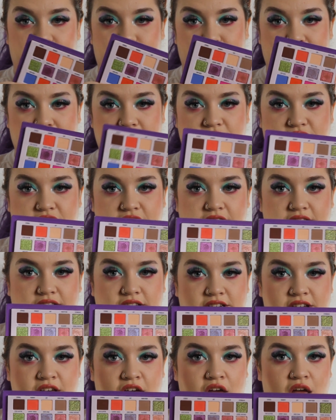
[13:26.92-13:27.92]
I've
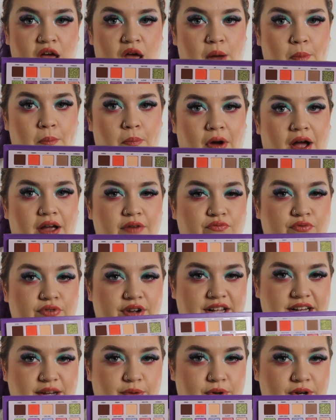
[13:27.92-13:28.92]
mentioned but I
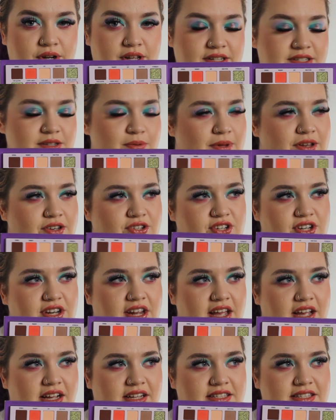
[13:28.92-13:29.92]
really wanted to mention
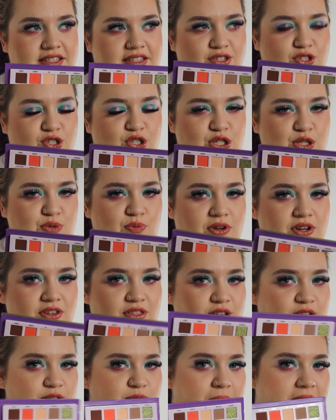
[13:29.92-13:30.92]
it because it's just one
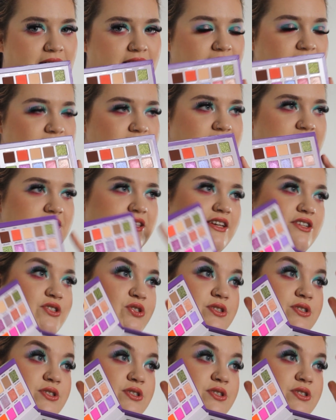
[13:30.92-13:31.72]
of those palettes that